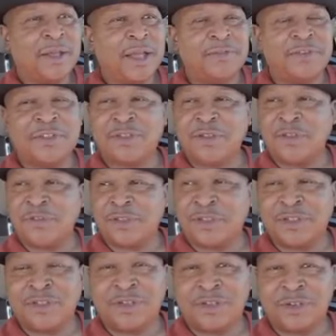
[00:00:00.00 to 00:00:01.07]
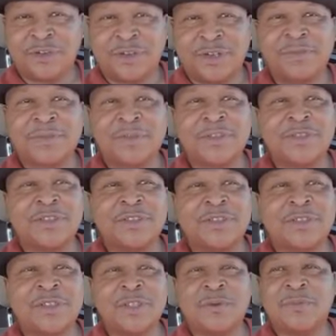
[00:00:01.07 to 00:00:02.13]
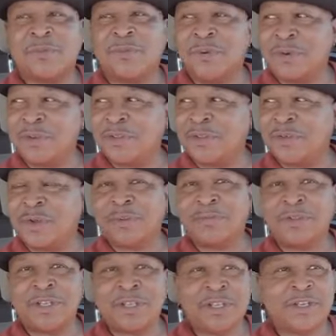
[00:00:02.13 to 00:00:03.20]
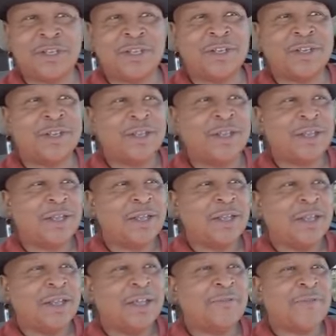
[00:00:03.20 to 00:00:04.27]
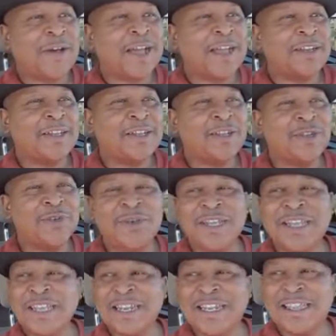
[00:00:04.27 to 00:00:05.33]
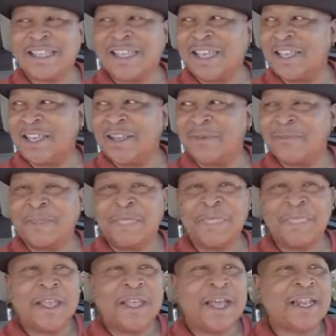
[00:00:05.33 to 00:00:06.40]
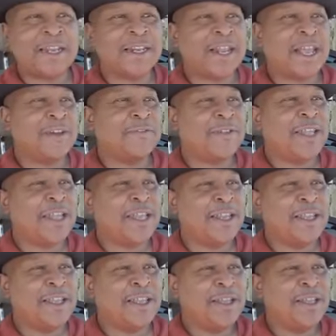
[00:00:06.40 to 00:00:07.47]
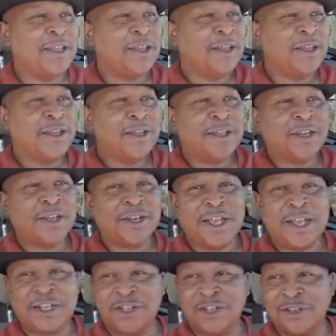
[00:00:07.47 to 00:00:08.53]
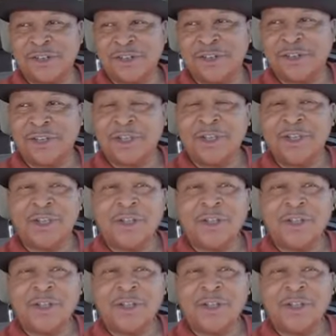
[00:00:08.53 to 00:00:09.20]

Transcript: having services in church. This is the importance of what I'm teaching. If I didn't do anything and I didn't have any connections,